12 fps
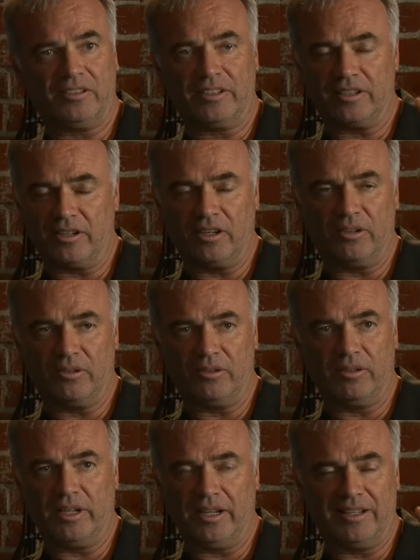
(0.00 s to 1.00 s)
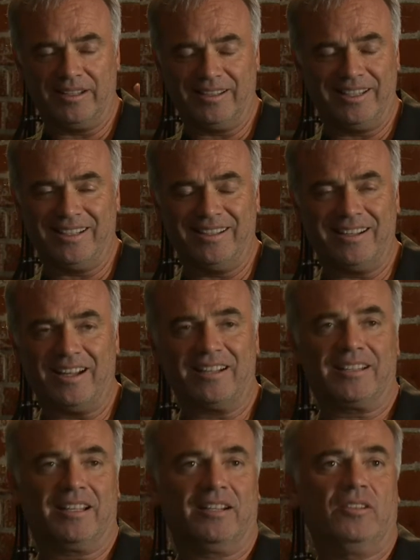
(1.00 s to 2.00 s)
their own and did
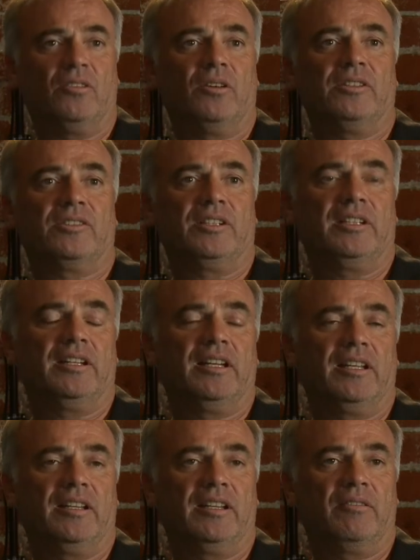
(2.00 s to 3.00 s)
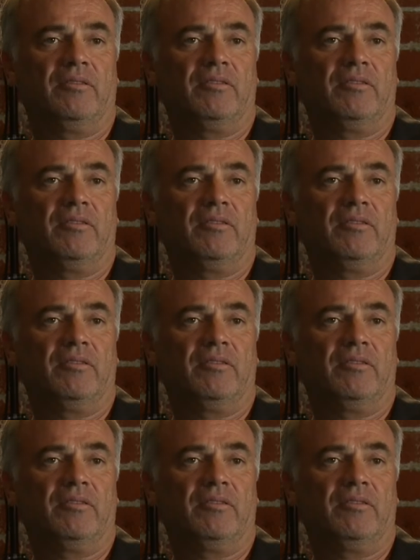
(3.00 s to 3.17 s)
not get noisy in the